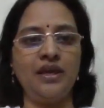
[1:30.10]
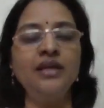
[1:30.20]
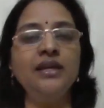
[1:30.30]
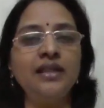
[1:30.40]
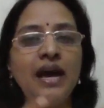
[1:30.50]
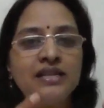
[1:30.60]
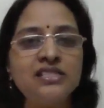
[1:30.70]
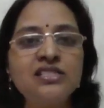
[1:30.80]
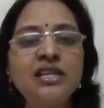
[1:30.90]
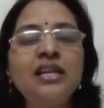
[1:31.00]
They are
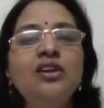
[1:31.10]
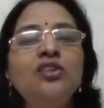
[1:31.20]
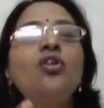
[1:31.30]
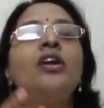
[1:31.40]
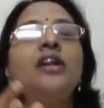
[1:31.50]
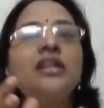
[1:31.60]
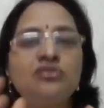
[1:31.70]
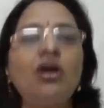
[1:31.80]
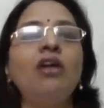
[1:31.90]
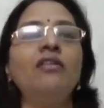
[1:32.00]
still not
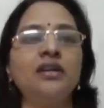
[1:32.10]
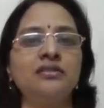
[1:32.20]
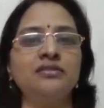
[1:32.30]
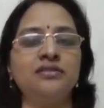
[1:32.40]
resolved.